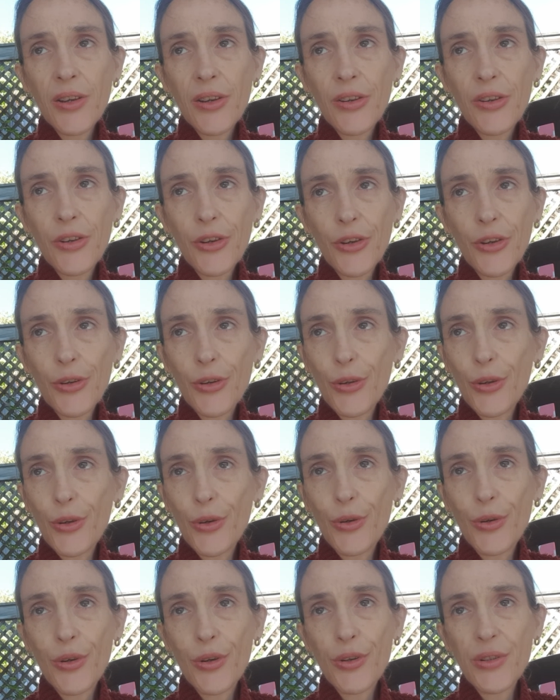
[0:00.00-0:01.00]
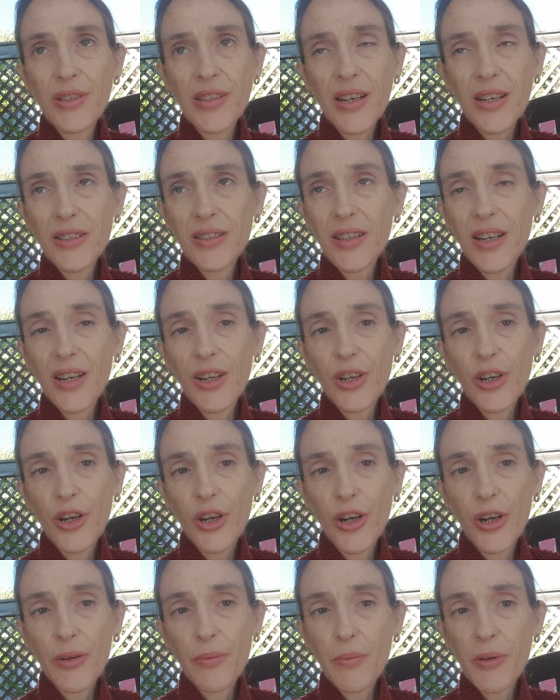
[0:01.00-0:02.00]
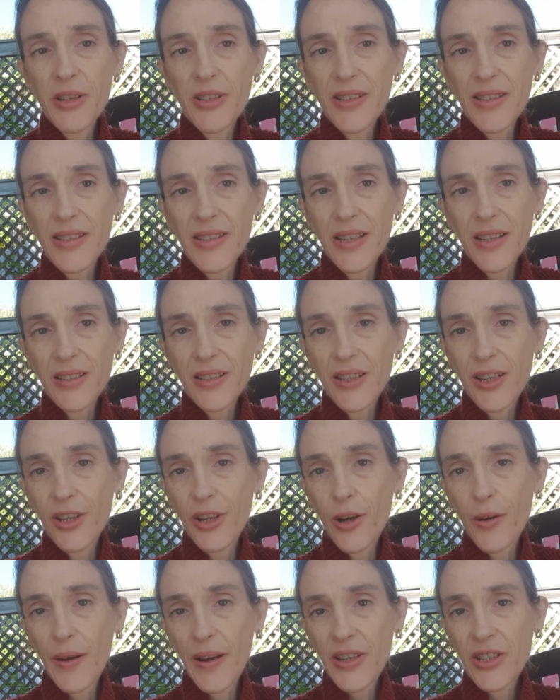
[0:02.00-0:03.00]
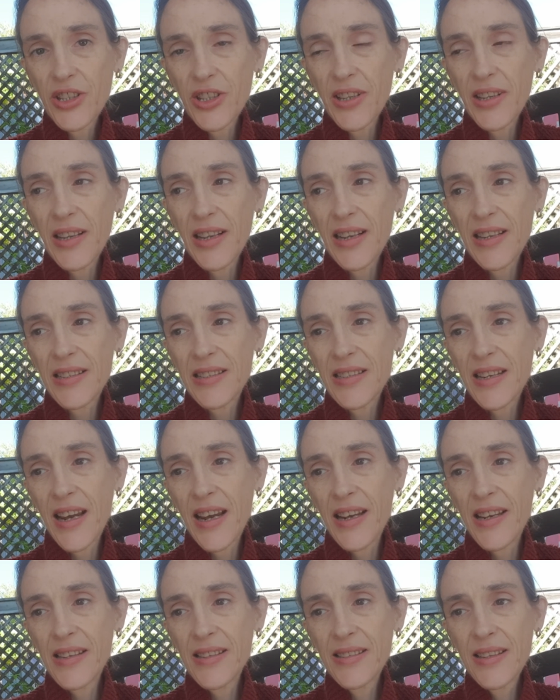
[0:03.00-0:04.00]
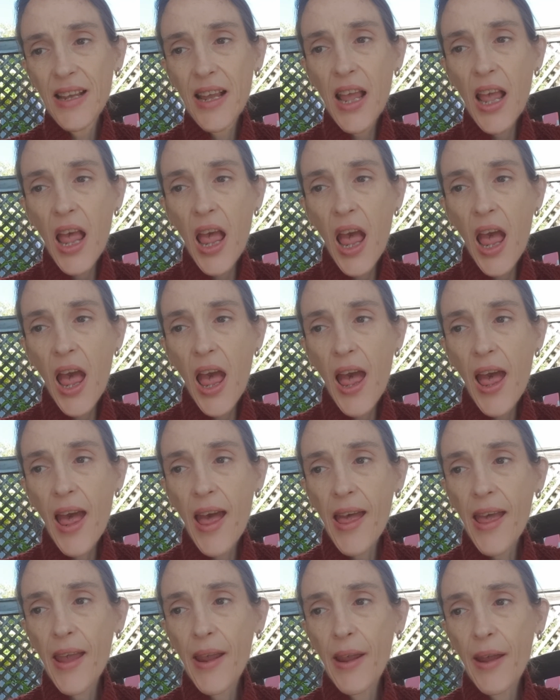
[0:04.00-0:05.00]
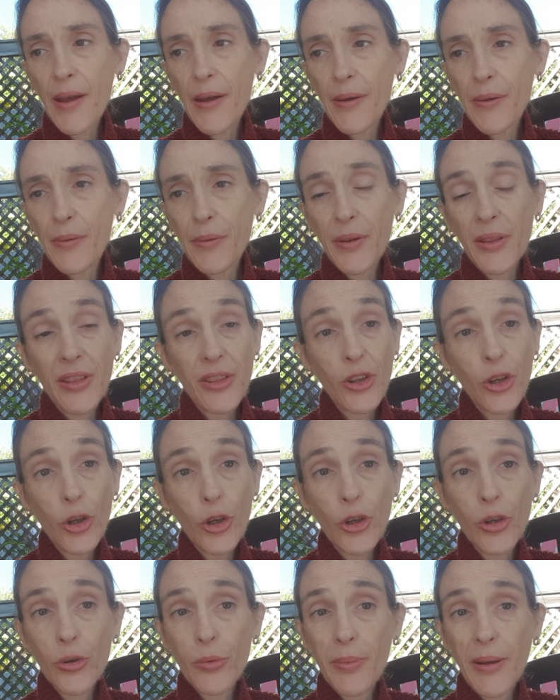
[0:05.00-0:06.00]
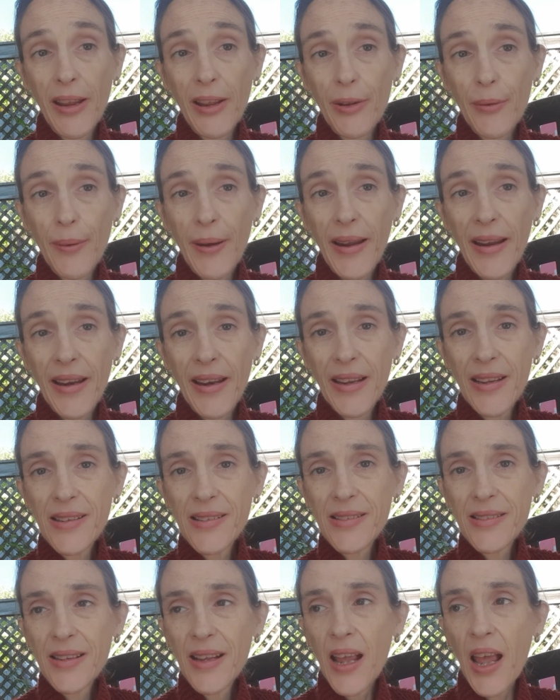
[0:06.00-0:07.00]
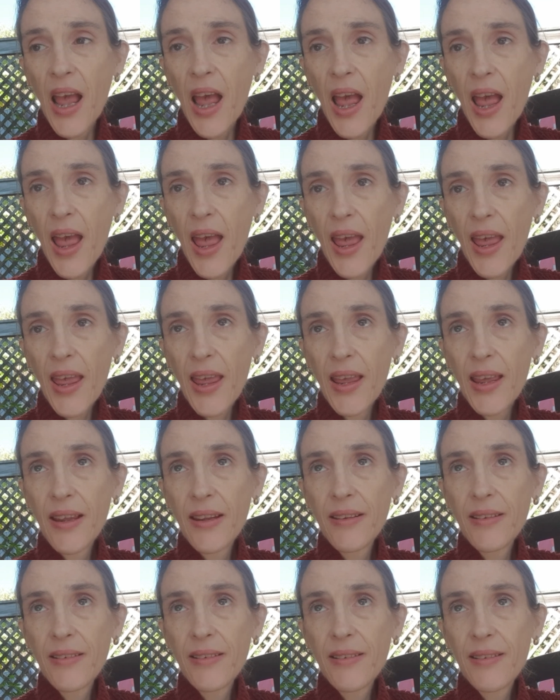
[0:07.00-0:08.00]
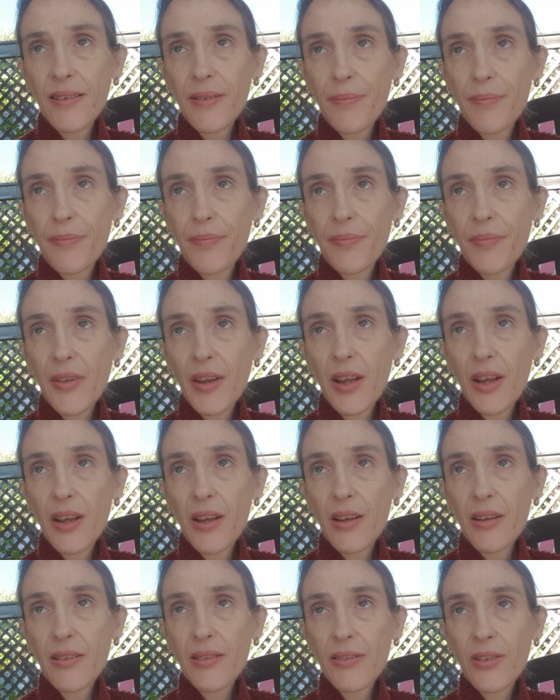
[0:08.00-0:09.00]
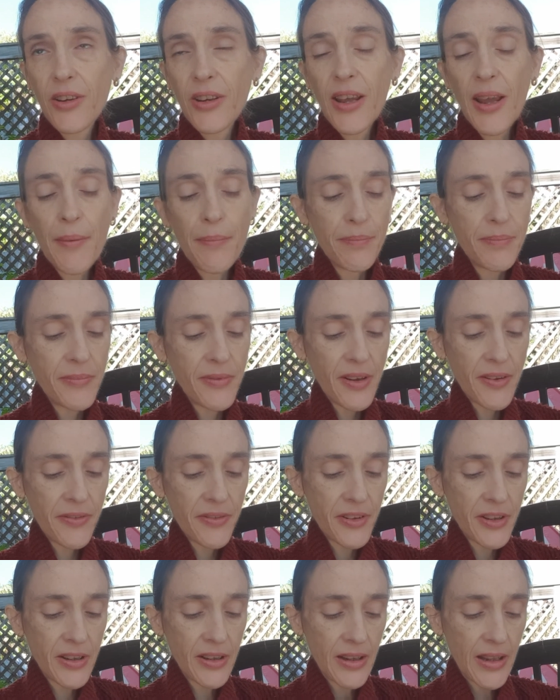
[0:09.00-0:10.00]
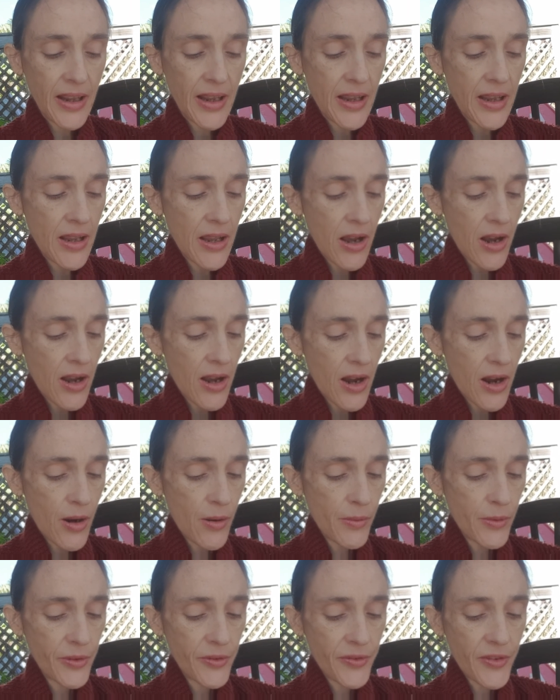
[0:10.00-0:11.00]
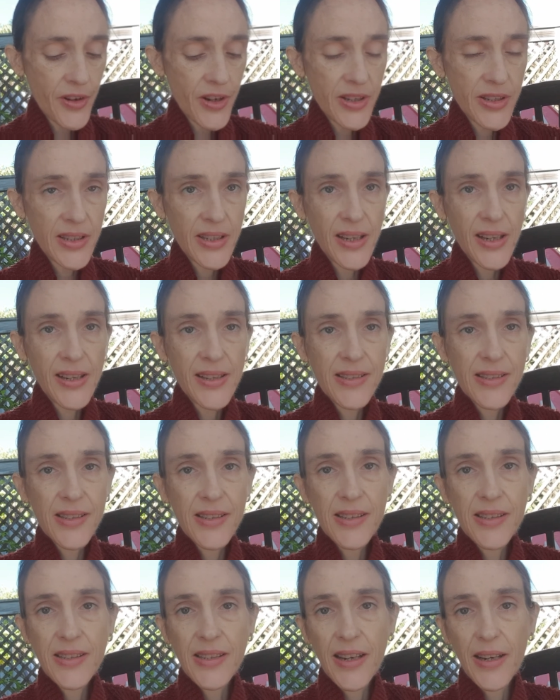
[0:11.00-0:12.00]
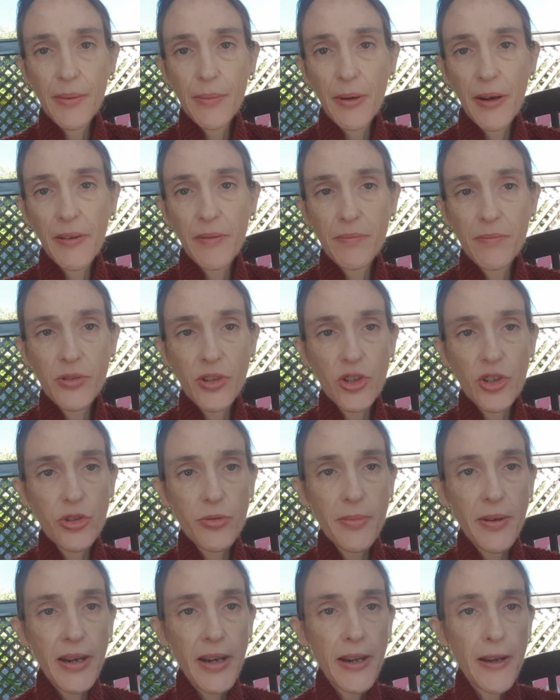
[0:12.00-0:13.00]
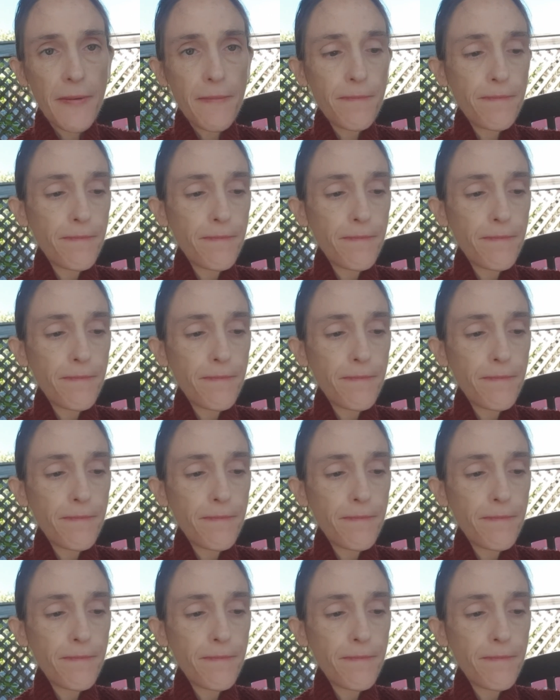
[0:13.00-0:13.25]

Google or DuckDuckGo, mostly DuckDuckGo actually these days, with Google being the way it is. And so yeah, definitely I would find it easier to take a break from social media.